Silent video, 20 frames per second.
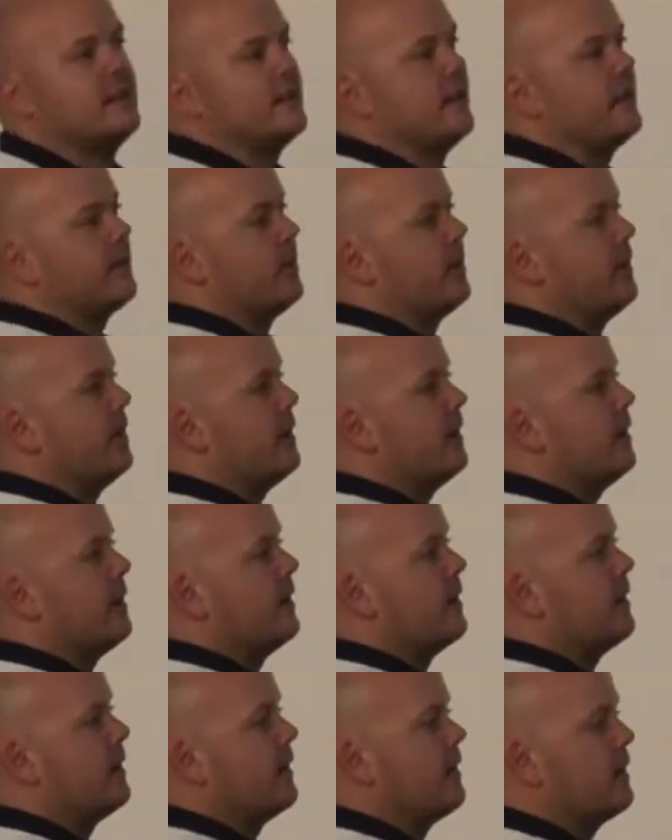this one,
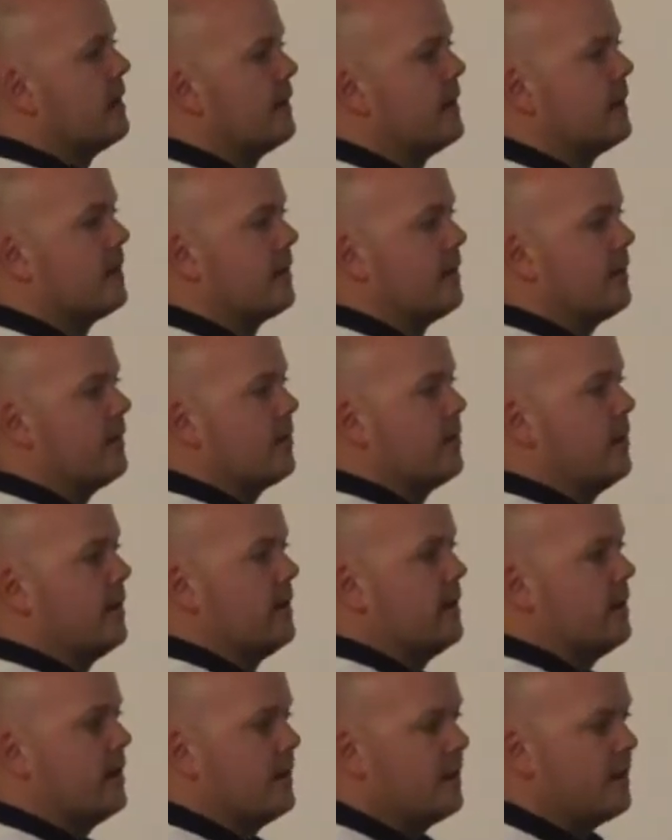this one,
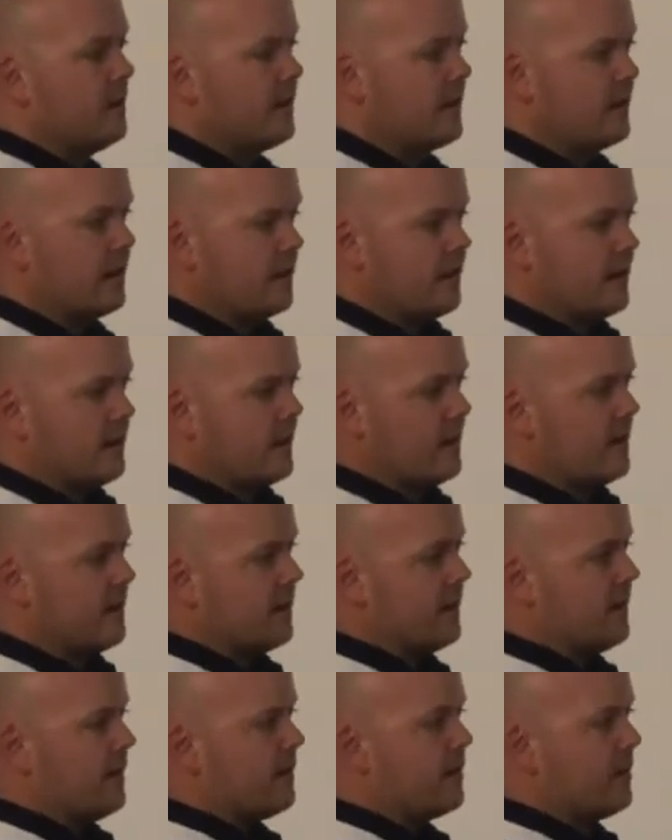
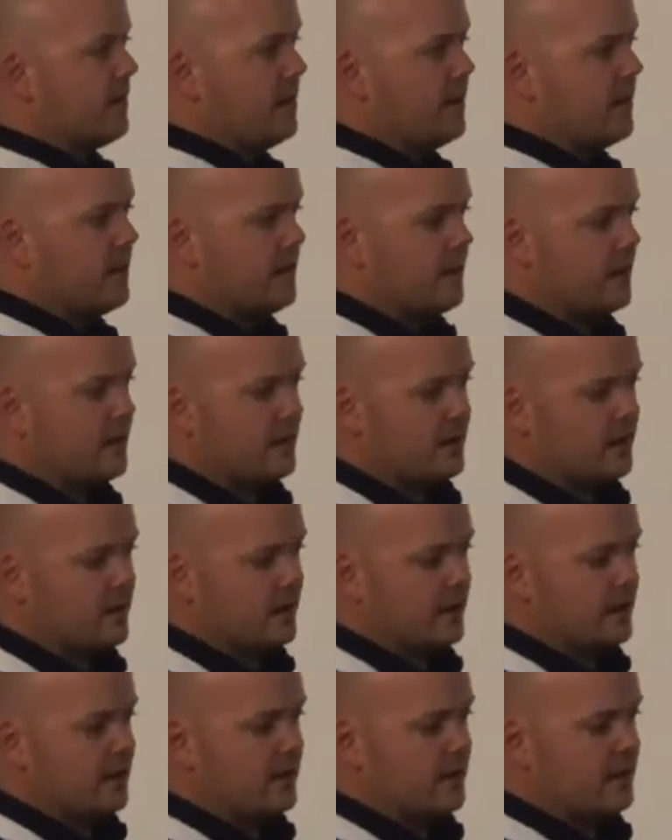this one,
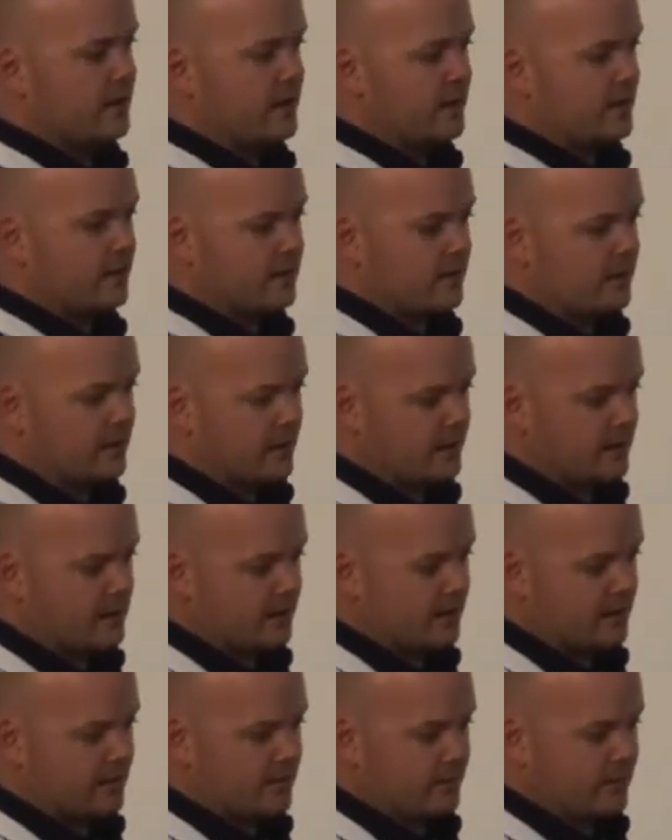this one,
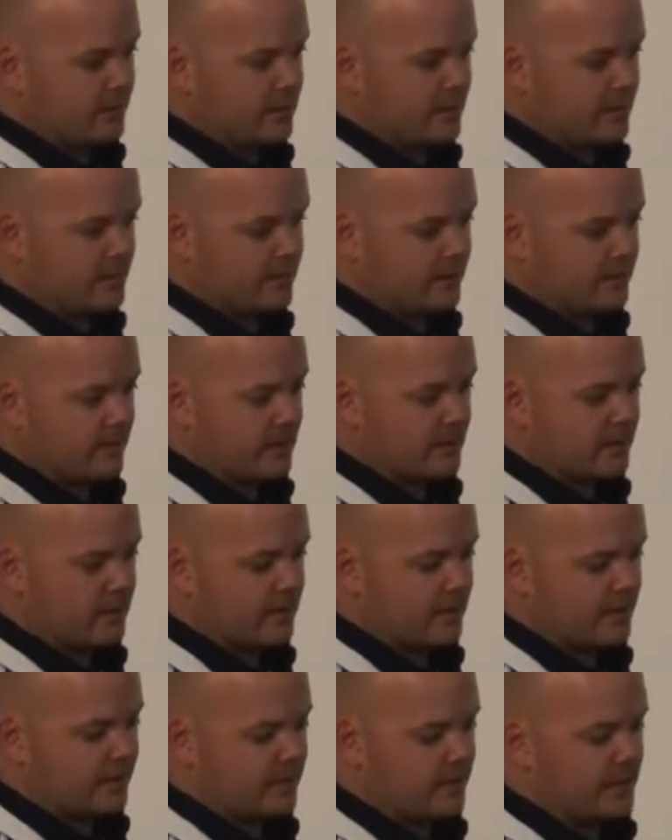this one, this one,
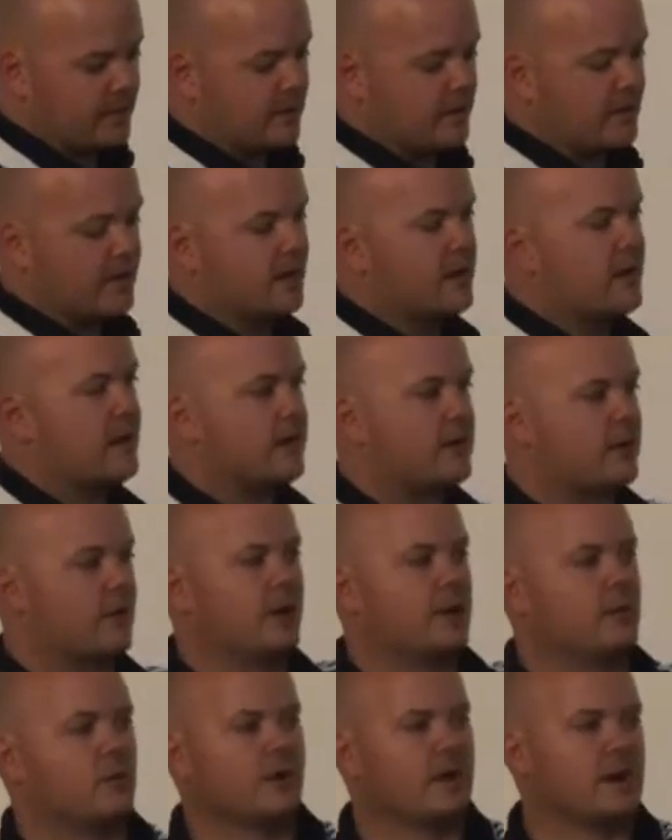this one. The
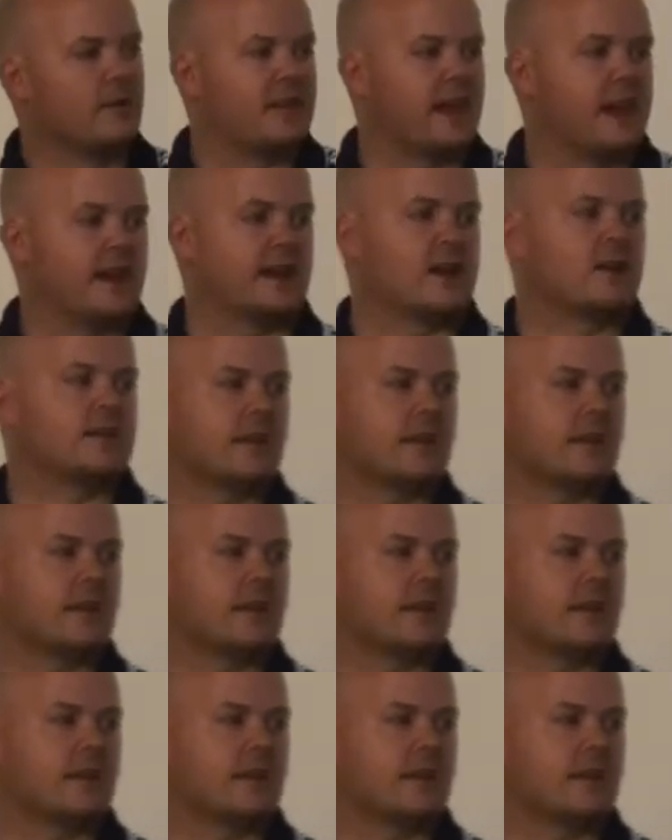only one I've taken out